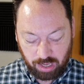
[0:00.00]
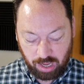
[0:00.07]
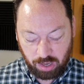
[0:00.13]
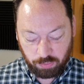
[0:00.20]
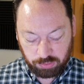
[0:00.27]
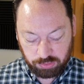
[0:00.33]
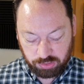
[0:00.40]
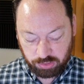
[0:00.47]

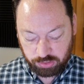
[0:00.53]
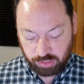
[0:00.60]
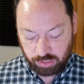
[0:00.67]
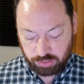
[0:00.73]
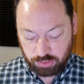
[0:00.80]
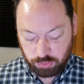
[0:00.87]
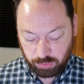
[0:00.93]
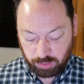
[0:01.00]
I would
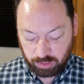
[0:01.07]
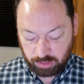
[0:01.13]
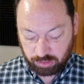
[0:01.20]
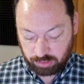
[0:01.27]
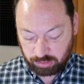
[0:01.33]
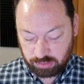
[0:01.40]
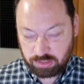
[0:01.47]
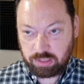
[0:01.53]
suggest doing a
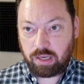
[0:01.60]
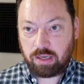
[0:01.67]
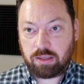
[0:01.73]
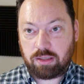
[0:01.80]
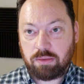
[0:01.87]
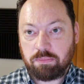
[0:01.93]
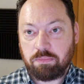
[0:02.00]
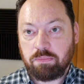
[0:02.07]

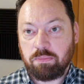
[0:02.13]
consent.